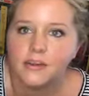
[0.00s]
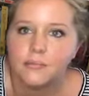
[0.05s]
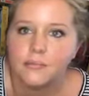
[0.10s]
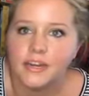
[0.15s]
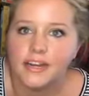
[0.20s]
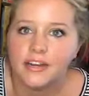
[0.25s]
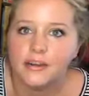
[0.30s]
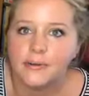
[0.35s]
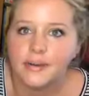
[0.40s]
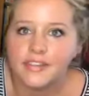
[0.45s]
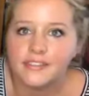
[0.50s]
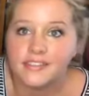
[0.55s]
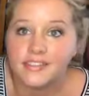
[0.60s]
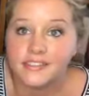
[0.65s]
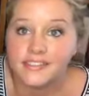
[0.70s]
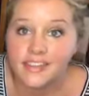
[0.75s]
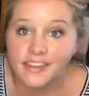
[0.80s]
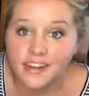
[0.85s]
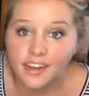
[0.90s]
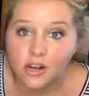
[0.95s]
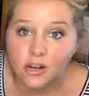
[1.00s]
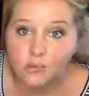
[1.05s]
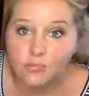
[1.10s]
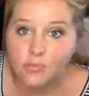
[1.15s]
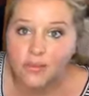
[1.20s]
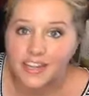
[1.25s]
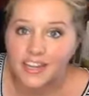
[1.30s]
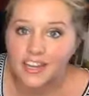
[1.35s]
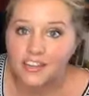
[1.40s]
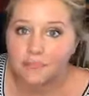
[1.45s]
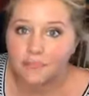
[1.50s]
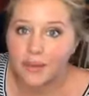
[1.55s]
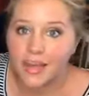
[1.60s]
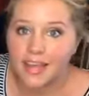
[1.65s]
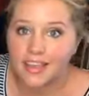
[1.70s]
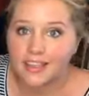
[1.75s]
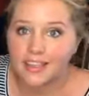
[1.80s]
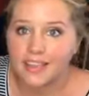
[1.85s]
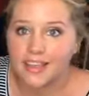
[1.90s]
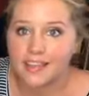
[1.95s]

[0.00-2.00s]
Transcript: But anyways, it's going to hold plenty of paint.